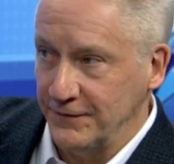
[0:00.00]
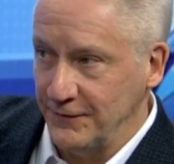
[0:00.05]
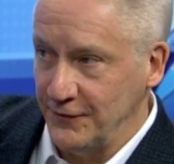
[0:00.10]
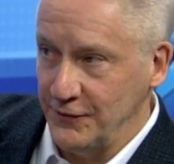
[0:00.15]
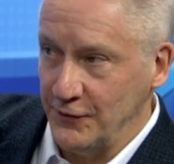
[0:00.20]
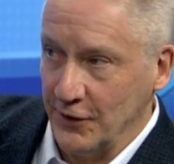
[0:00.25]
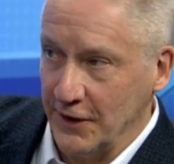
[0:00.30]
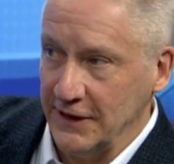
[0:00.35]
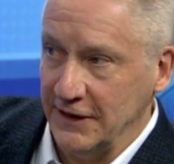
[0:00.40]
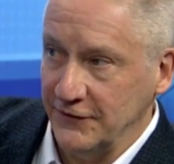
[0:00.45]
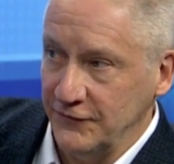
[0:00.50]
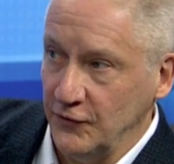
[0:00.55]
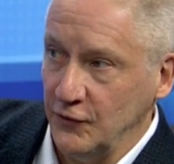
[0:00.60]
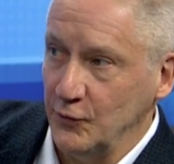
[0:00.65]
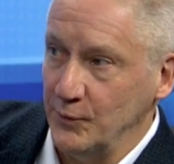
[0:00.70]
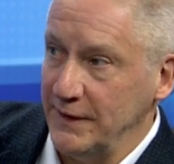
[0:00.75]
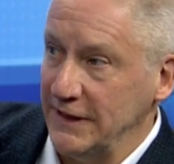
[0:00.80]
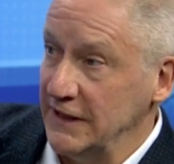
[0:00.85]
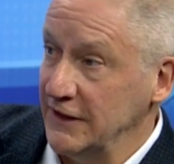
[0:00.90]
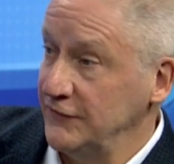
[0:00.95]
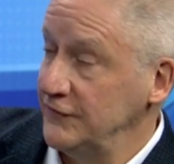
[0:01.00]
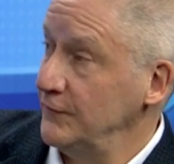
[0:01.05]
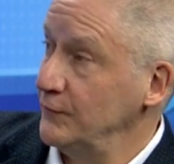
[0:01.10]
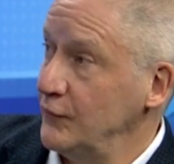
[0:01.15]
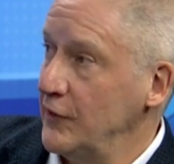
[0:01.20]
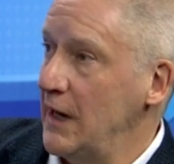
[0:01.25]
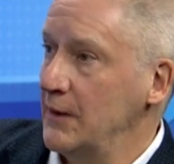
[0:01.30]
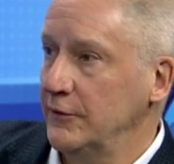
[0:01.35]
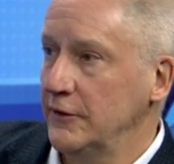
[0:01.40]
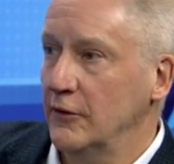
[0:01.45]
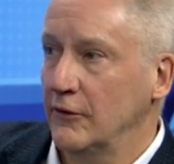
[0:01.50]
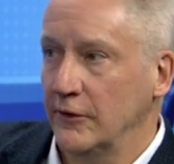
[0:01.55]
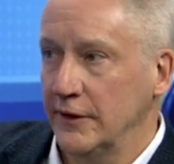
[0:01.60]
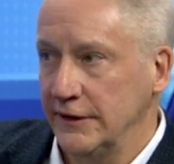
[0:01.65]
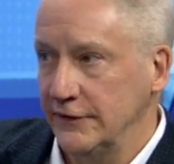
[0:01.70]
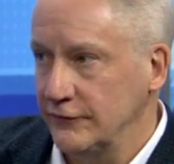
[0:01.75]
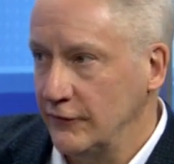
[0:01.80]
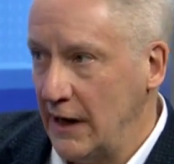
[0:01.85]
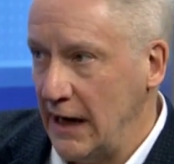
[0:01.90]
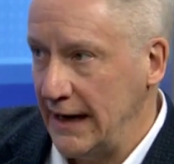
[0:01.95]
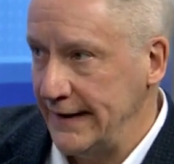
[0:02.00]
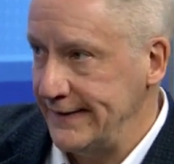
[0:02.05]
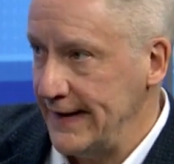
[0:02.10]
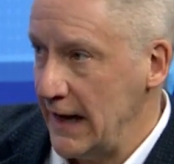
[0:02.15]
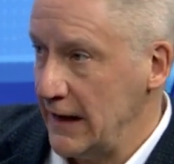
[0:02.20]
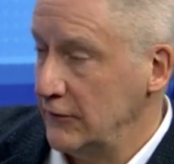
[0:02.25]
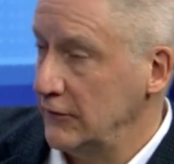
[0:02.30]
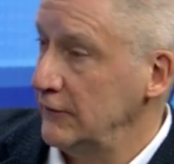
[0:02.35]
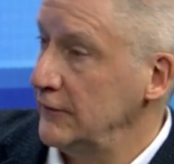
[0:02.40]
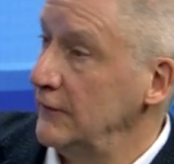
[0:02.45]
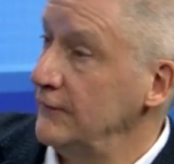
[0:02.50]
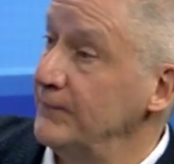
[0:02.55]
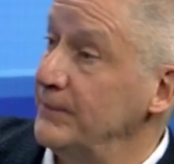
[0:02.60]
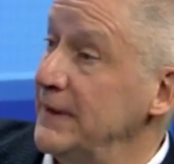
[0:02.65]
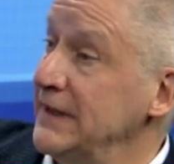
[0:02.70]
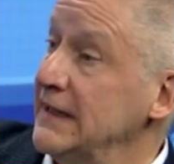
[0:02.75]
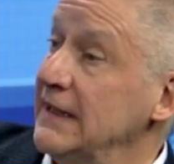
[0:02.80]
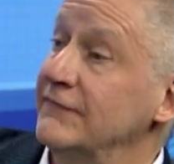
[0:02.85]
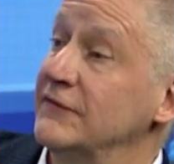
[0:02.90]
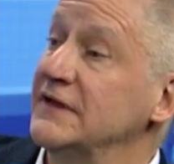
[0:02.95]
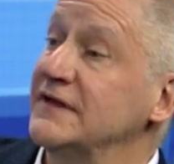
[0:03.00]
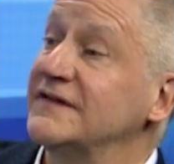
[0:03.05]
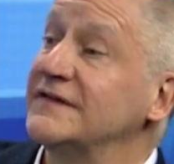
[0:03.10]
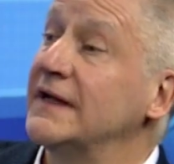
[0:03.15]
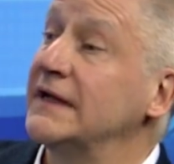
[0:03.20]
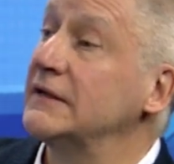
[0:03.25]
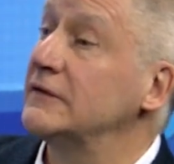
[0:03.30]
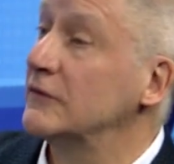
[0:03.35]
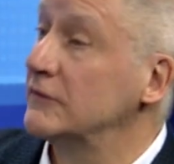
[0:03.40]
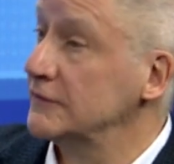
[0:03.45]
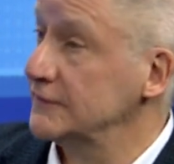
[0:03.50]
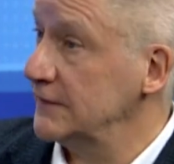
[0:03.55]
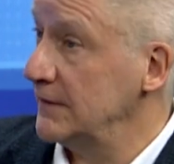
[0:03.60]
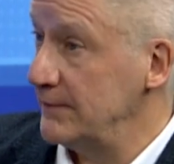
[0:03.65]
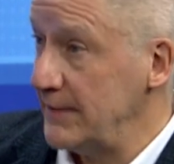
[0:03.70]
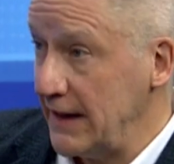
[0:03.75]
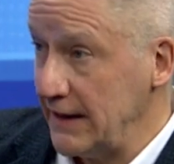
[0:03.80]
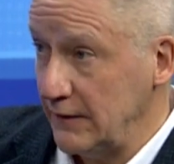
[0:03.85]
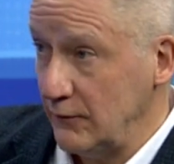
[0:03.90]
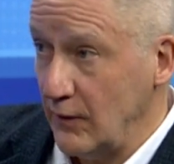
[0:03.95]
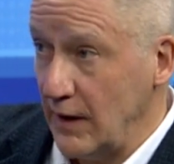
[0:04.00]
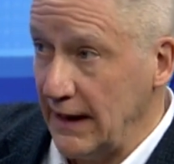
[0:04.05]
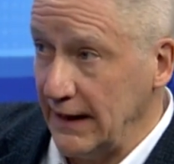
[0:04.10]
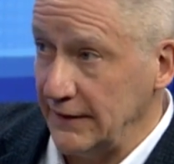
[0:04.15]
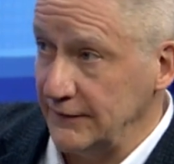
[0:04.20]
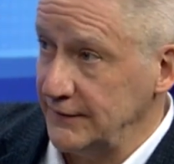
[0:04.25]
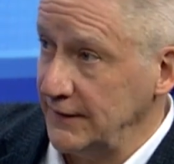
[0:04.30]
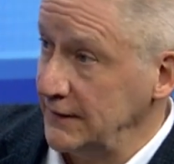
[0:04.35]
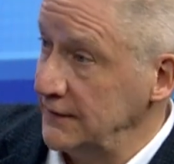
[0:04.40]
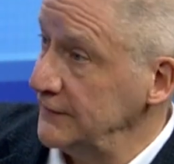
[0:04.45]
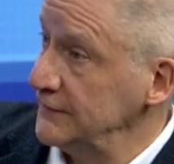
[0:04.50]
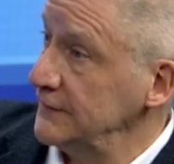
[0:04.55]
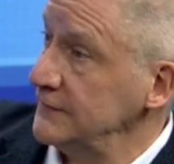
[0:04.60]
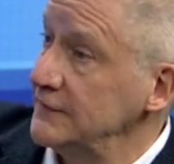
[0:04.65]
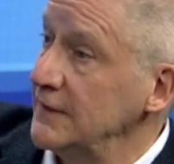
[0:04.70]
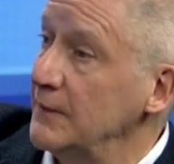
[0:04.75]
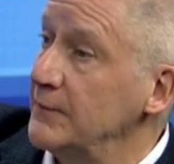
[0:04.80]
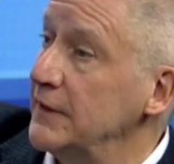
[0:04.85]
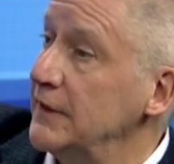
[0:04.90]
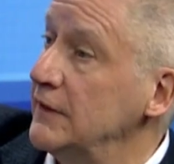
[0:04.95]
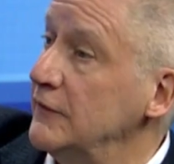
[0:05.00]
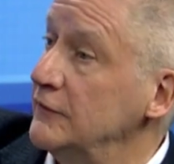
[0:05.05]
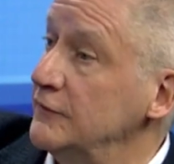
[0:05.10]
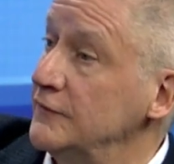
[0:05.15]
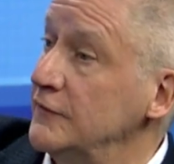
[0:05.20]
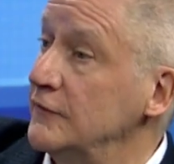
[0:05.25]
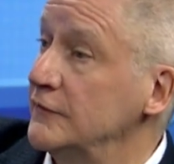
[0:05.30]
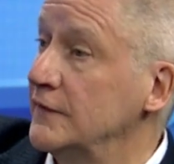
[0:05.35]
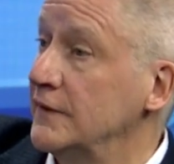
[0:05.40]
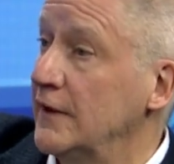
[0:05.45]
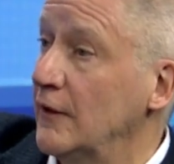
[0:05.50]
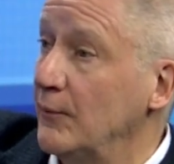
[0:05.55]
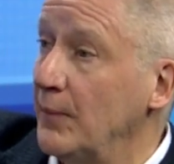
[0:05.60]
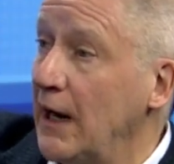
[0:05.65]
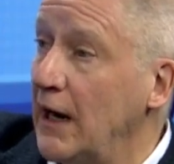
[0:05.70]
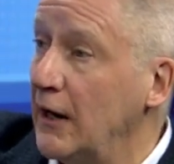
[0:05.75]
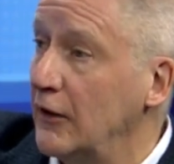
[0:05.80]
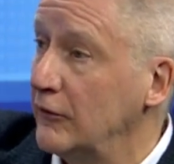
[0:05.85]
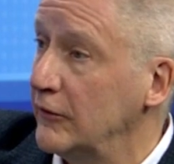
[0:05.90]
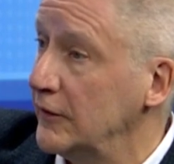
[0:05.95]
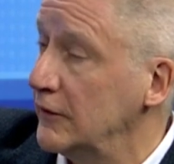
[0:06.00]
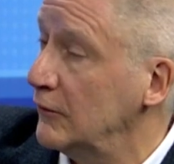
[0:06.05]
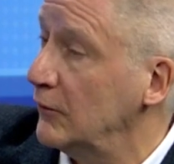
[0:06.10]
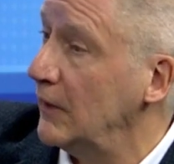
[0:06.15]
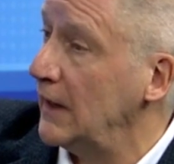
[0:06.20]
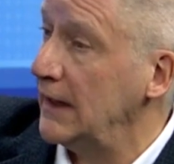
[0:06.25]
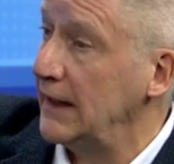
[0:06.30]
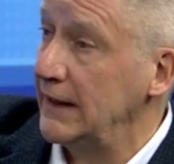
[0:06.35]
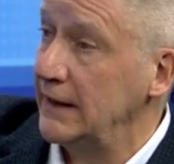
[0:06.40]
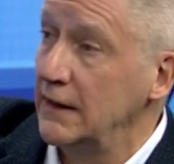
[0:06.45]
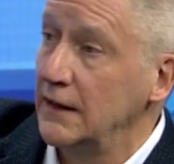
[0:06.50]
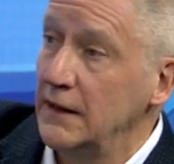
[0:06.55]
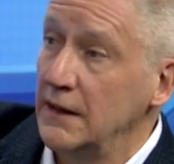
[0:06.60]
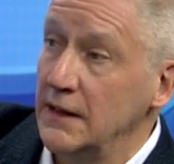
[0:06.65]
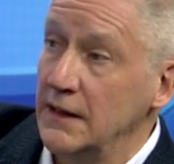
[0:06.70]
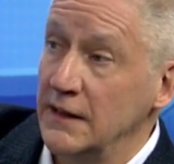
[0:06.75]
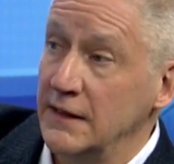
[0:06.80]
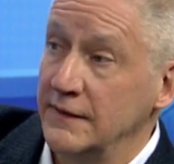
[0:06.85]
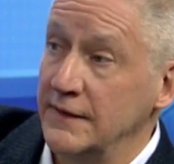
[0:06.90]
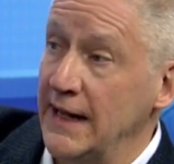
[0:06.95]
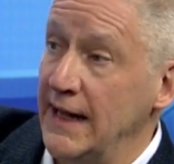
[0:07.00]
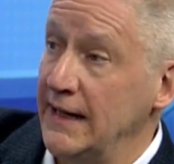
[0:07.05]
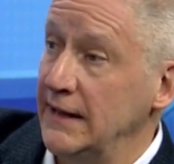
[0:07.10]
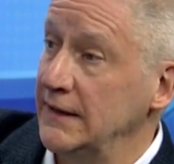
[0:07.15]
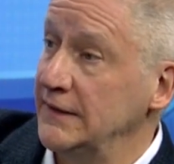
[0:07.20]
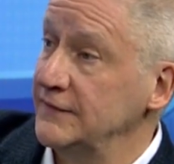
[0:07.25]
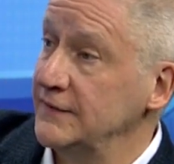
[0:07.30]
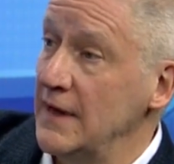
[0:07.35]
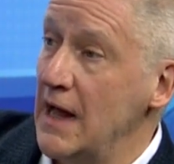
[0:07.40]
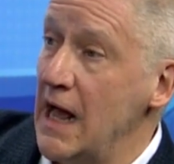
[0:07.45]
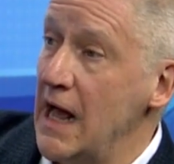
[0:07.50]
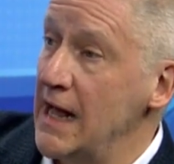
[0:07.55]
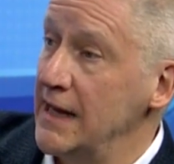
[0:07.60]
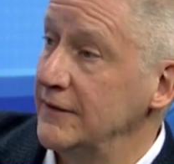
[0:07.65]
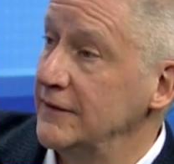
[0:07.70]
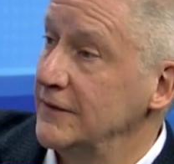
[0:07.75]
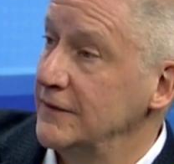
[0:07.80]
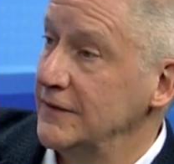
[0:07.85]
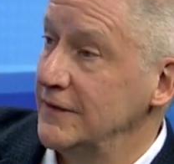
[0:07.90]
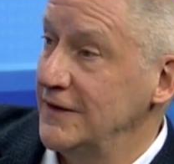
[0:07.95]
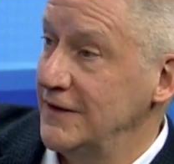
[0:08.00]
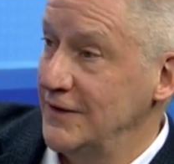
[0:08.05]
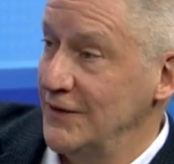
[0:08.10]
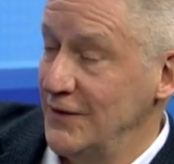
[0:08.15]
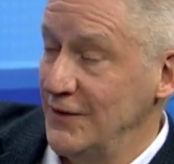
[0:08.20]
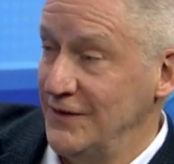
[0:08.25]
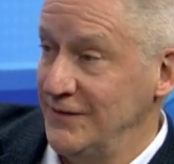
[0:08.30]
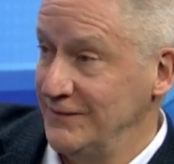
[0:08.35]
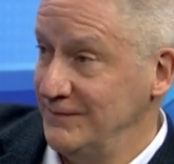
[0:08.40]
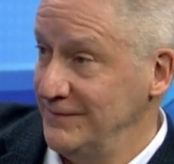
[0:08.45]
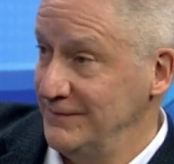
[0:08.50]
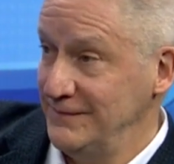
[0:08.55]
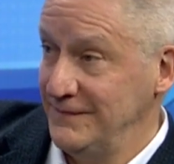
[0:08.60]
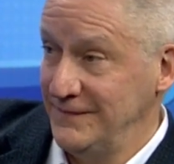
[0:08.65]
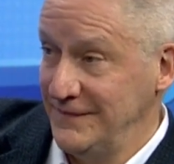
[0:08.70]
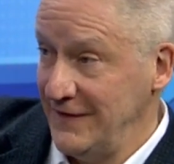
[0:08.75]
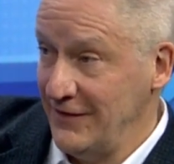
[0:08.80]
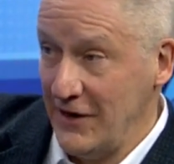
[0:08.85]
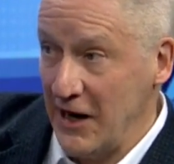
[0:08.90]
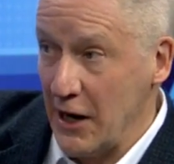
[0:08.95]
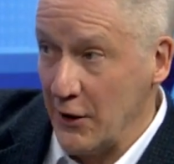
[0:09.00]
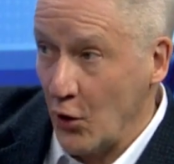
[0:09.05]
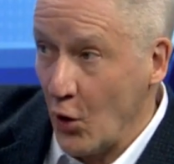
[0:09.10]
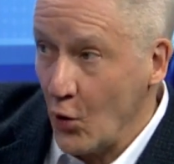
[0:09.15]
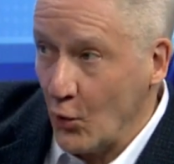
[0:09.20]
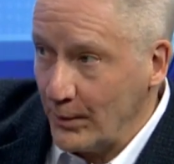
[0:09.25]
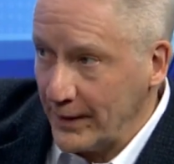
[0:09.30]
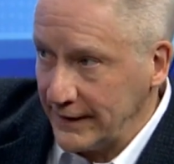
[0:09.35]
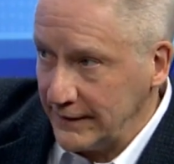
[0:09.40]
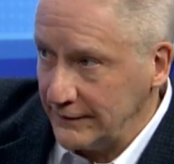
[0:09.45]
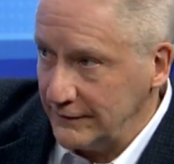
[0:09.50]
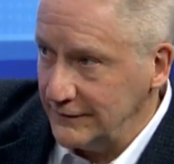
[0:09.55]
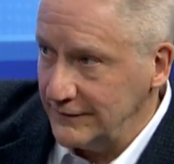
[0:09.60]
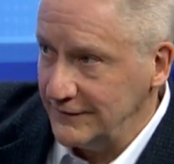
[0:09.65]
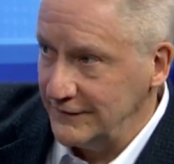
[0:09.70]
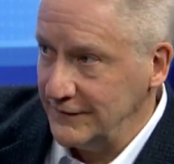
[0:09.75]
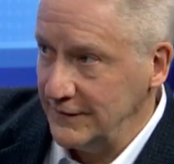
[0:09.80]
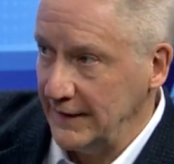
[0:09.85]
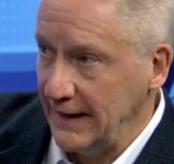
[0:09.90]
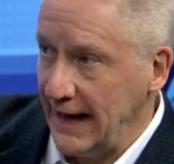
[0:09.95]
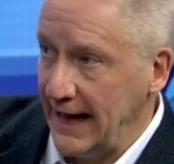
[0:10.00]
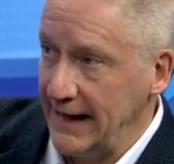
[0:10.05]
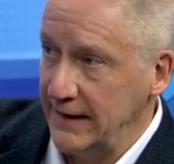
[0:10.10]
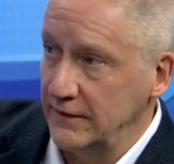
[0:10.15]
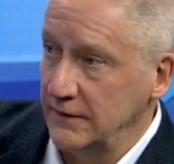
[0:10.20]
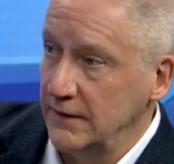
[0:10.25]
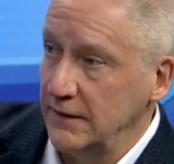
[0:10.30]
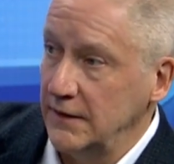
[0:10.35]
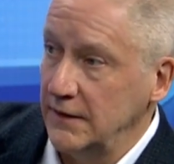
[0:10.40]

you're going to do because you've probably already tried that or you've been given signals in many ways that this is somebody who's using their power in a way that is not, they're not open to that.